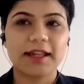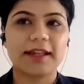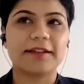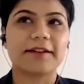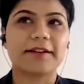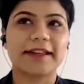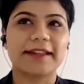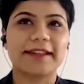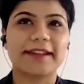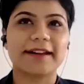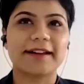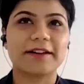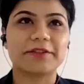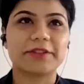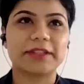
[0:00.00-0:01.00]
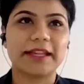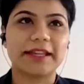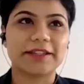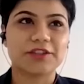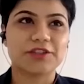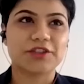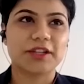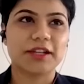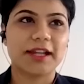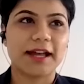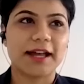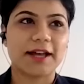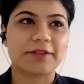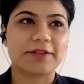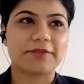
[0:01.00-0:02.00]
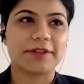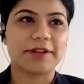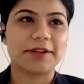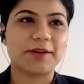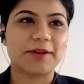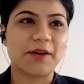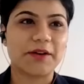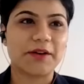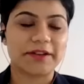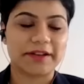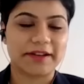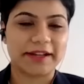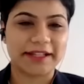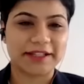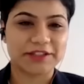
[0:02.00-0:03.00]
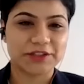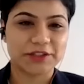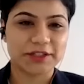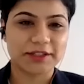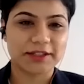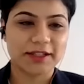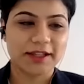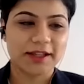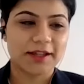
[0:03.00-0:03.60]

And again, uh, with HHL, I have very long connection.